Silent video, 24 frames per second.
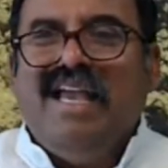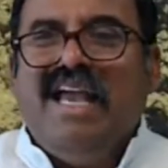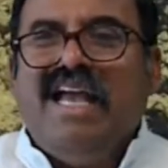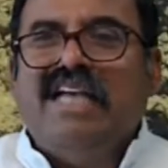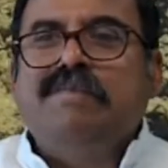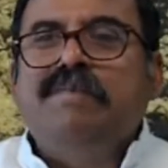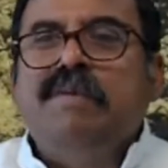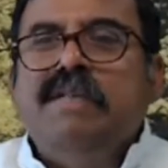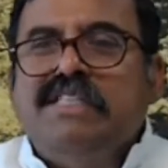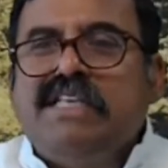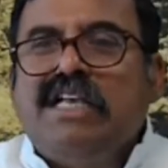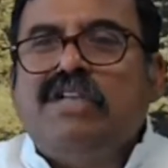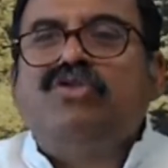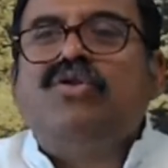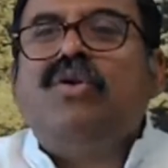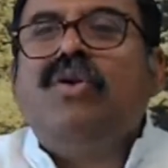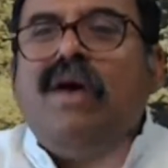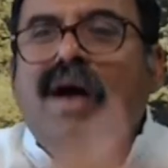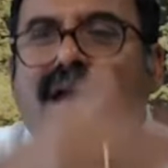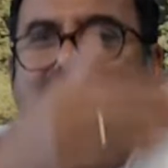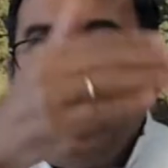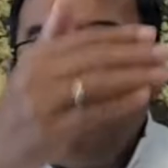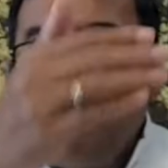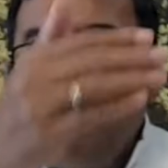Experience
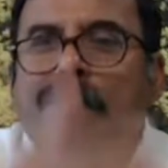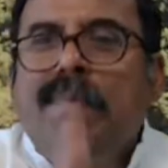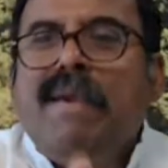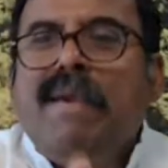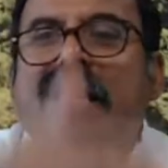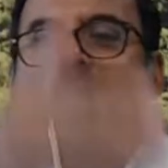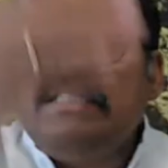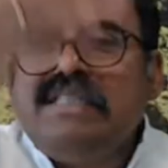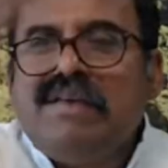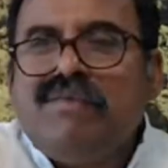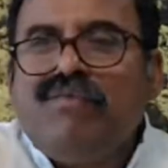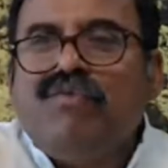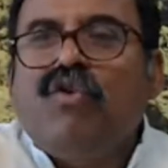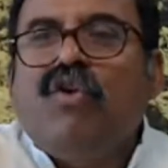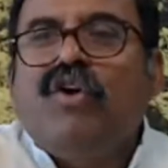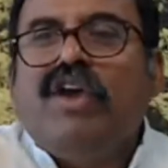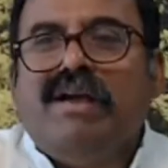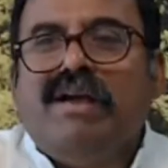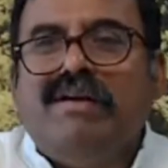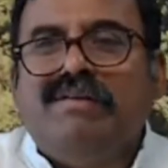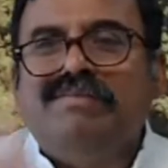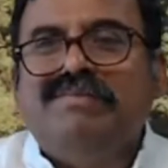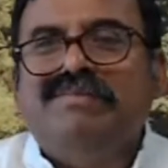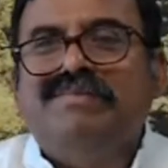also appearance of
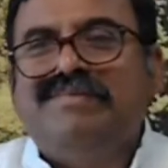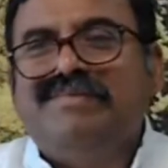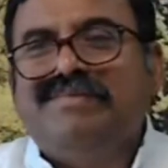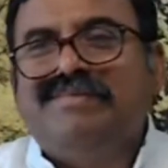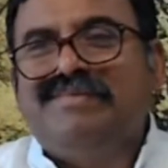knowing.